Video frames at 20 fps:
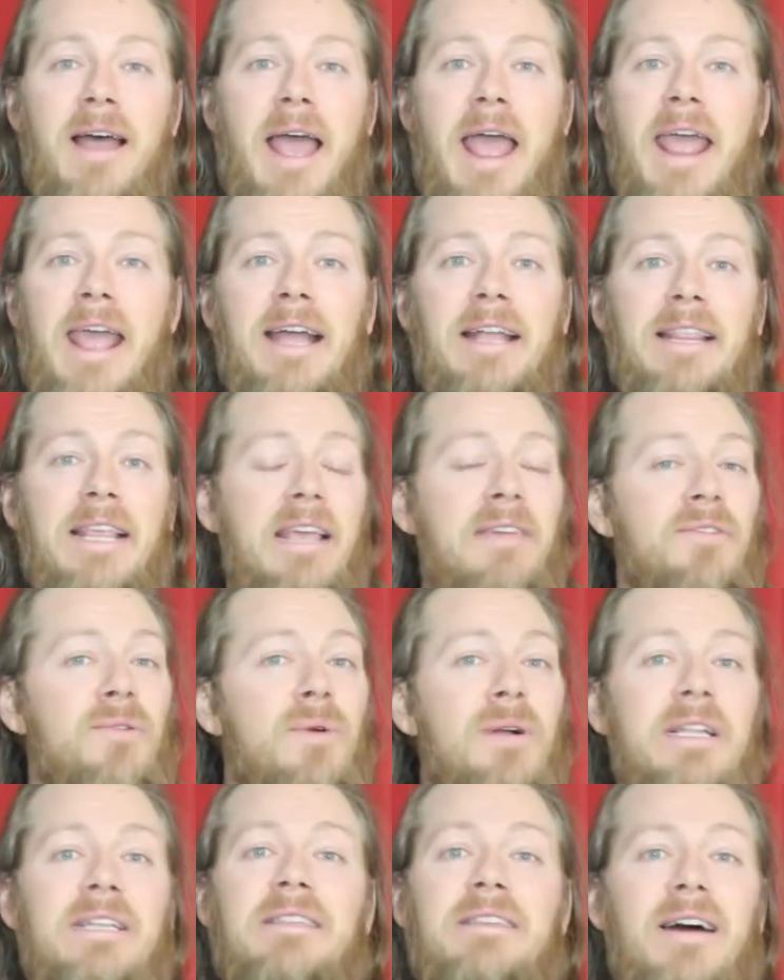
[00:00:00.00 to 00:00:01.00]
And even
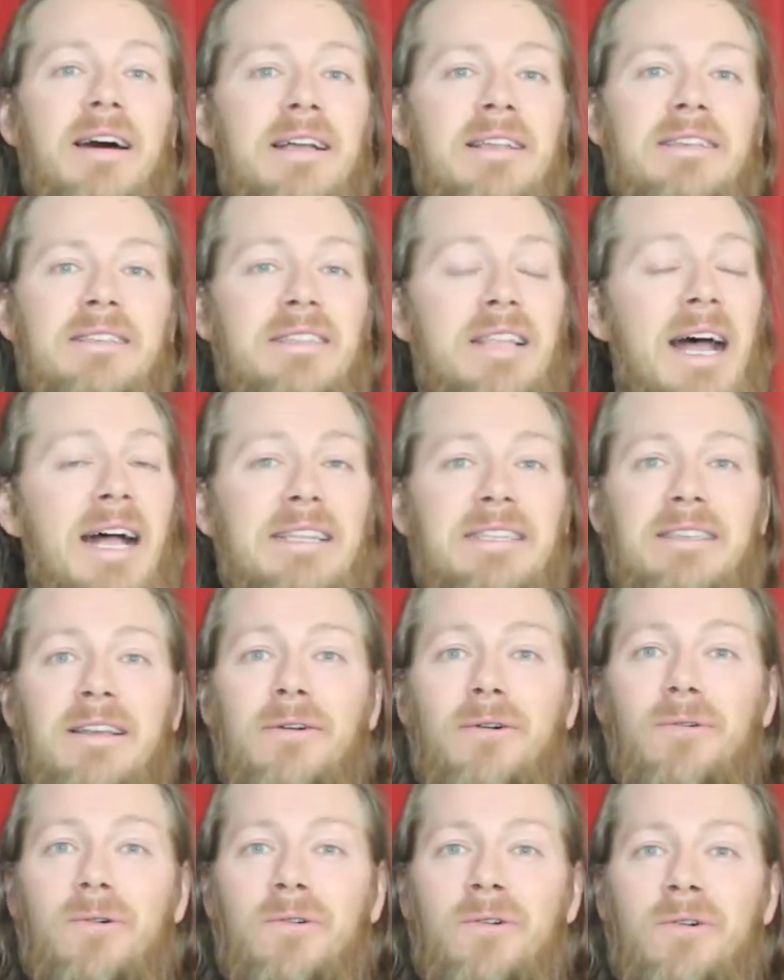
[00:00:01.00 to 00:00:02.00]
when it does, that's a
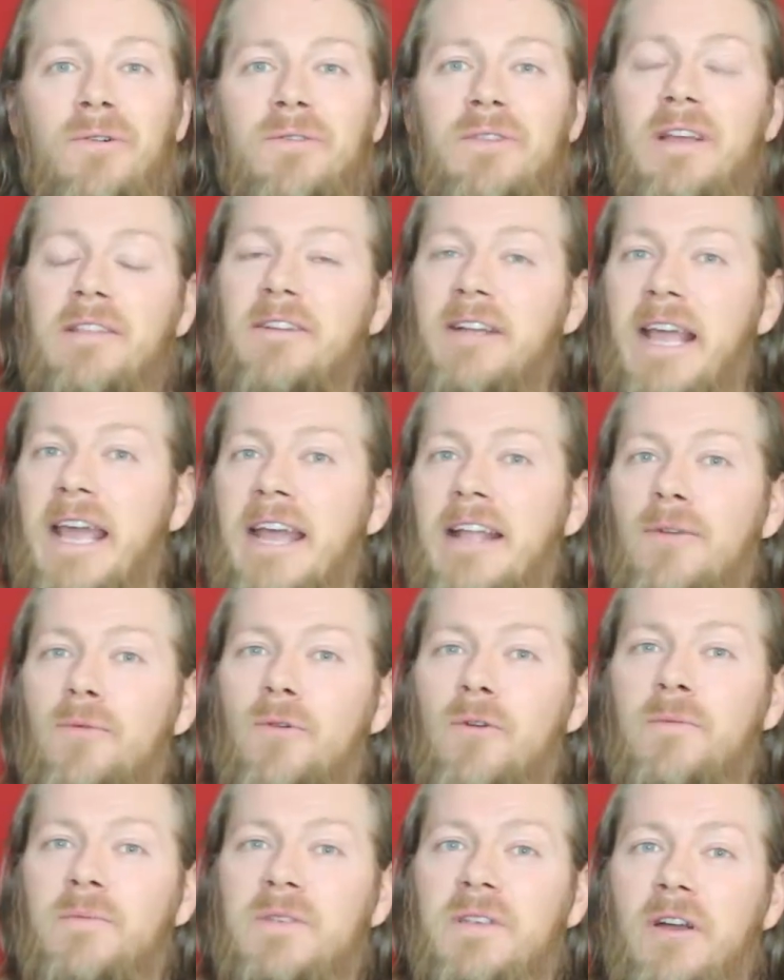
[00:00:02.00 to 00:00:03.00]
whole nother can of
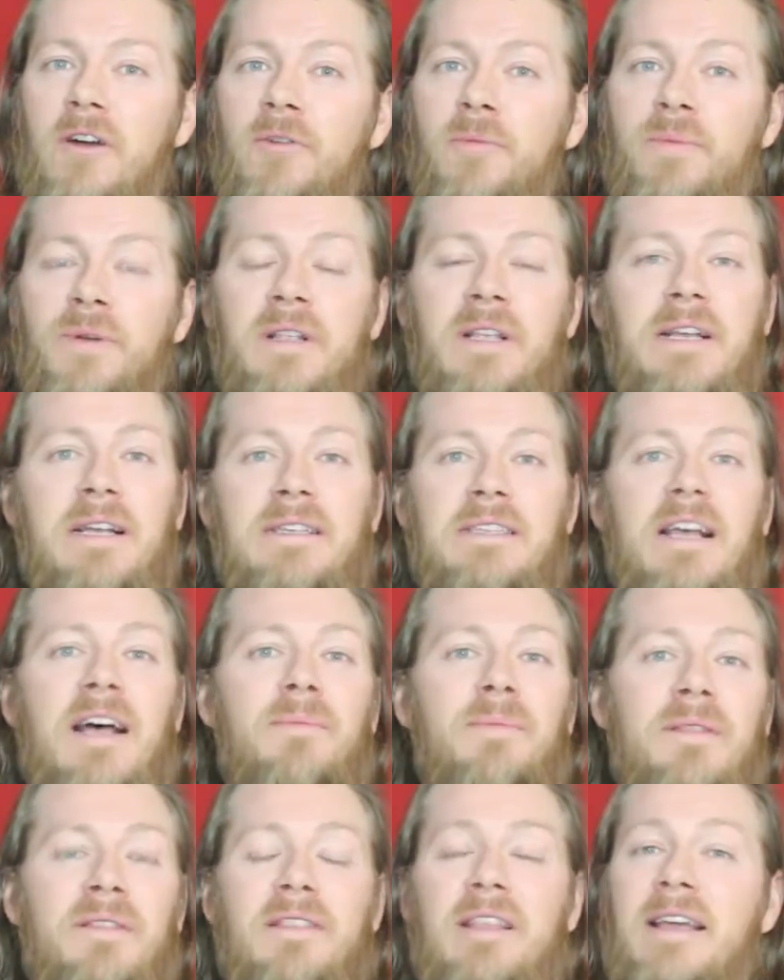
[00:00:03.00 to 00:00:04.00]
worms to open, because
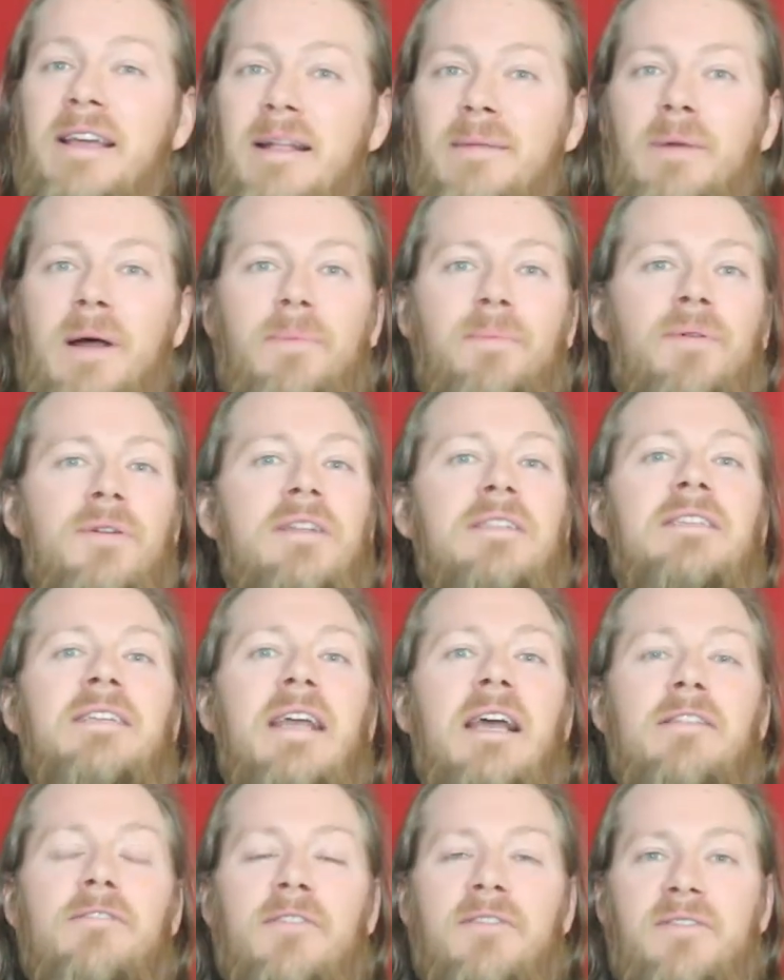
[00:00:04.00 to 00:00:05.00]
I've been thinking about putting
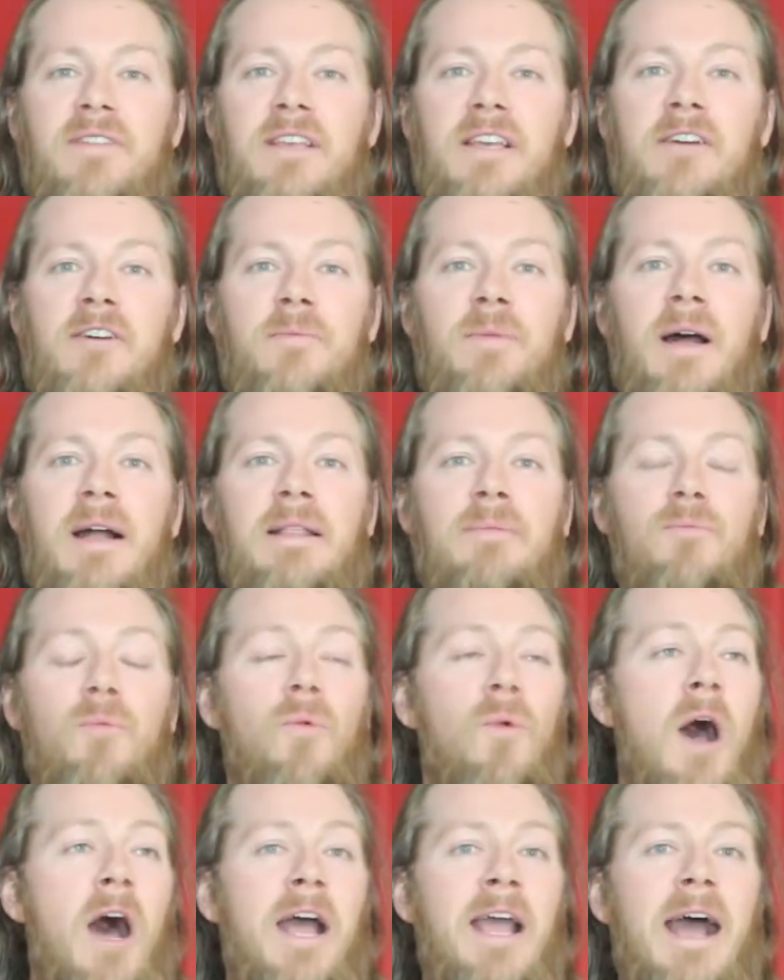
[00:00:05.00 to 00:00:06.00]
together a video about
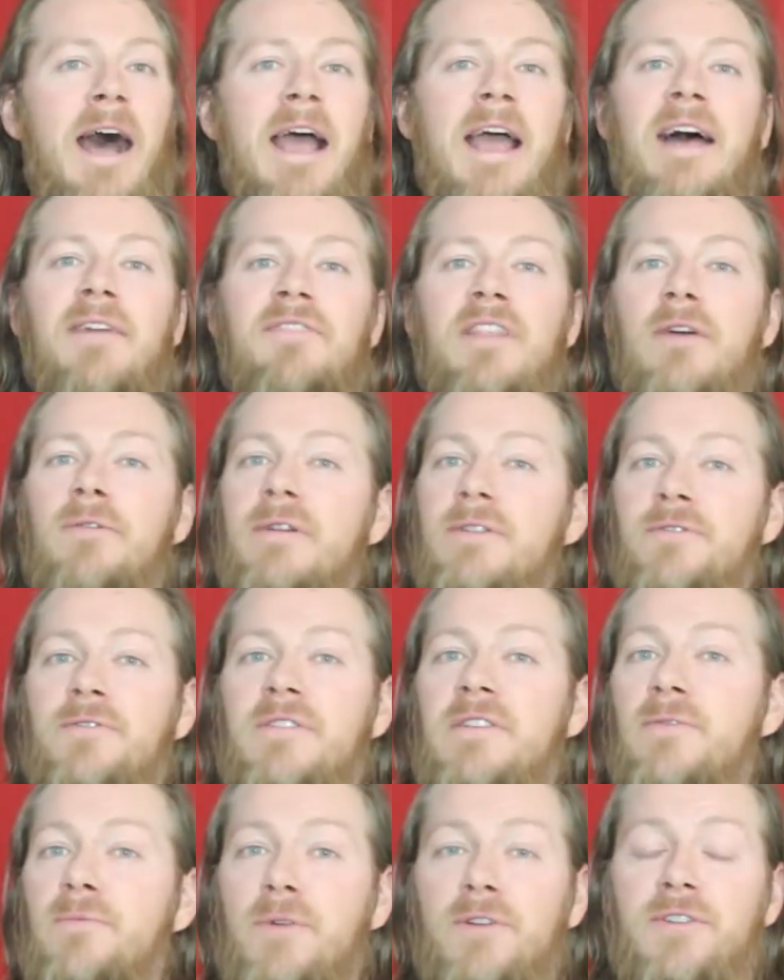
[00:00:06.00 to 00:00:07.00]
why I have no
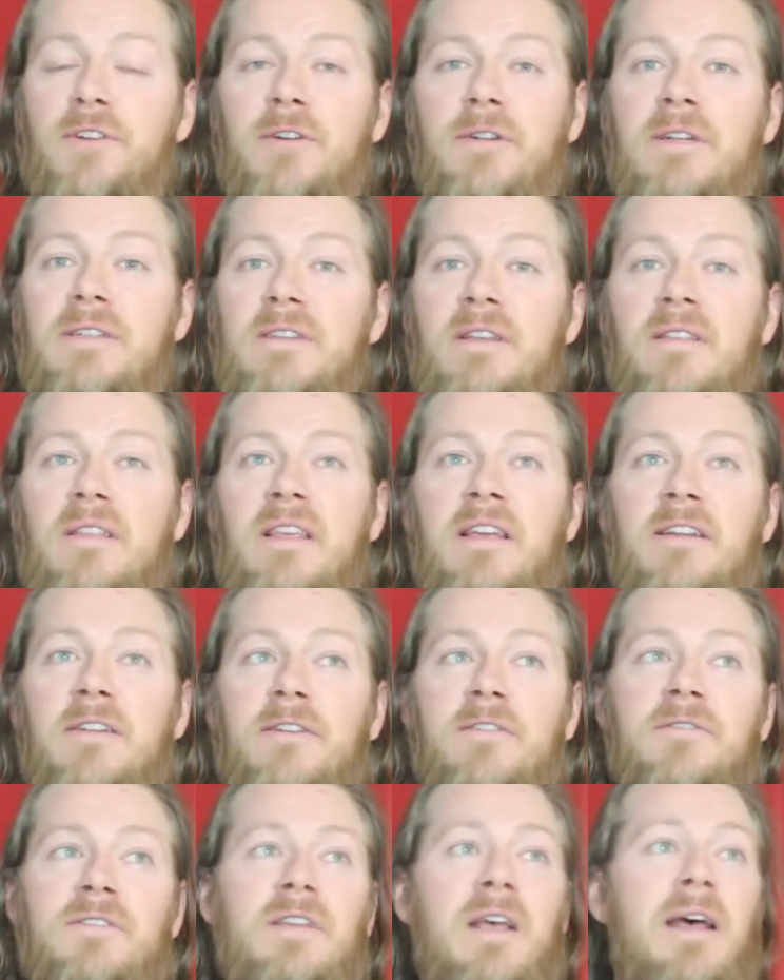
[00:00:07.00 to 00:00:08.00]
interest in returning to
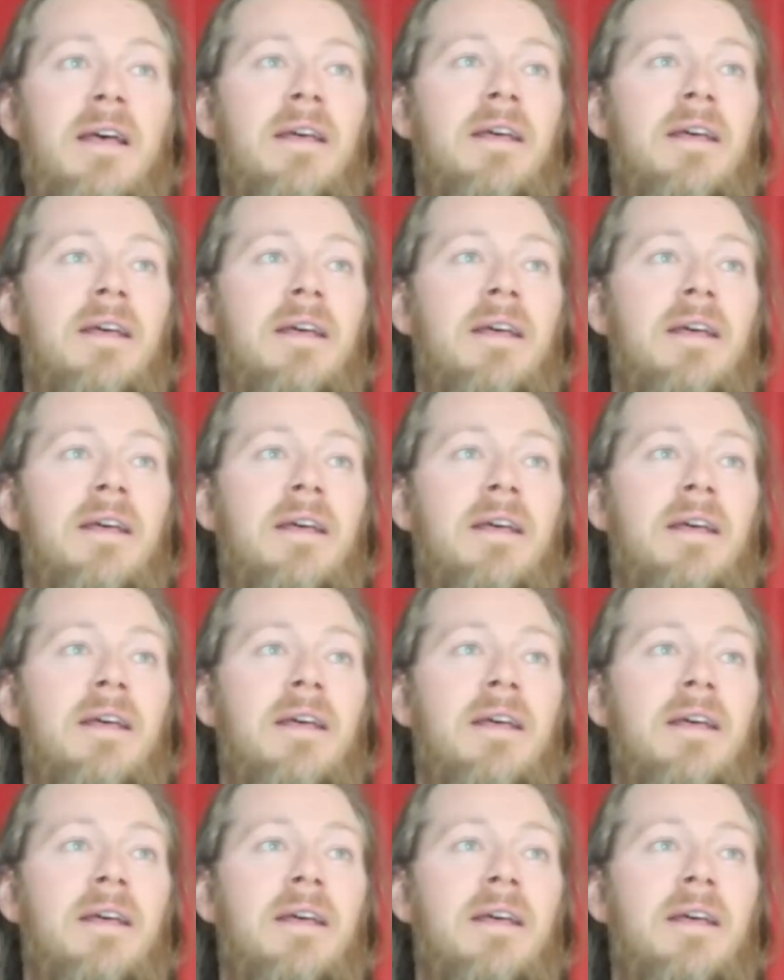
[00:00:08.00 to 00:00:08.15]
theaters